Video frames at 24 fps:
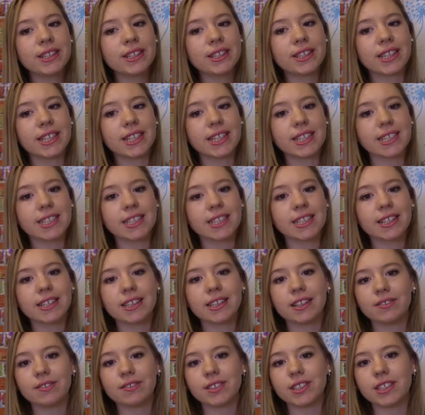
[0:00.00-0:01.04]
things that I'd
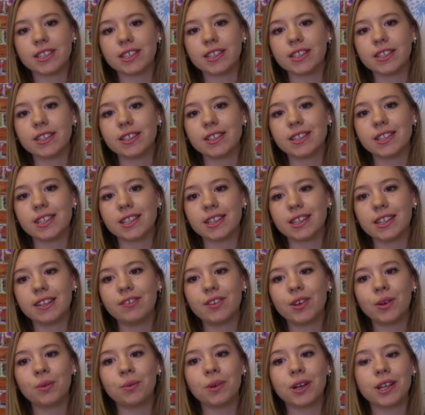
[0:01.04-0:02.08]
love to leave
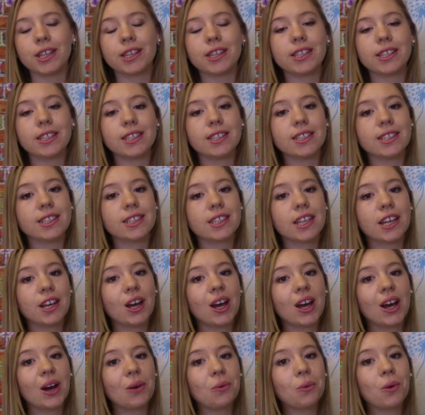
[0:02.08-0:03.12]
you with is,
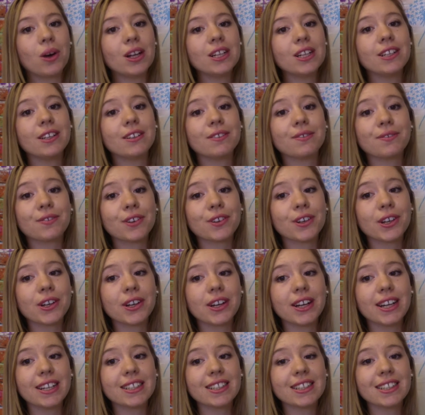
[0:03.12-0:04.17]
what if for
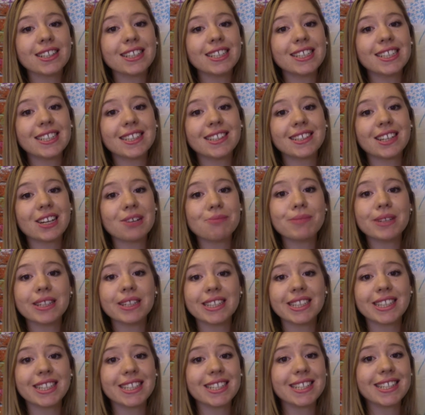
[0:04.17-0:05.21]
at least 10
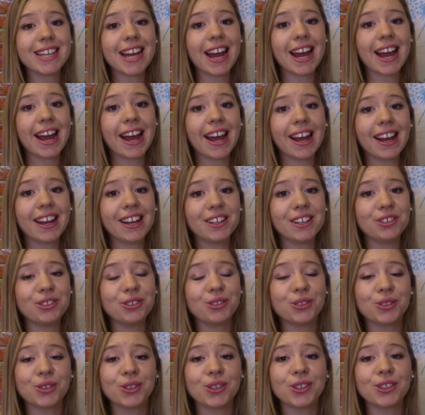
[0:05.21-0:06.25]
minutes a day,
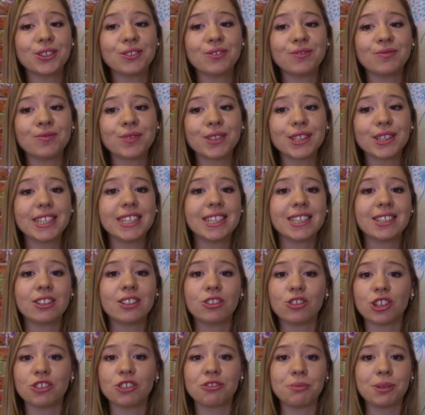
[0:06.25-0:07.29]
you could release the
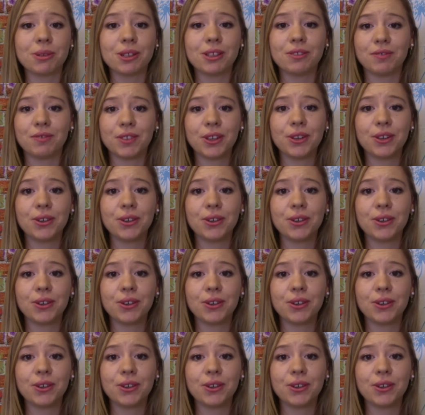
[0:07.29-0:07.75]
judgment of you?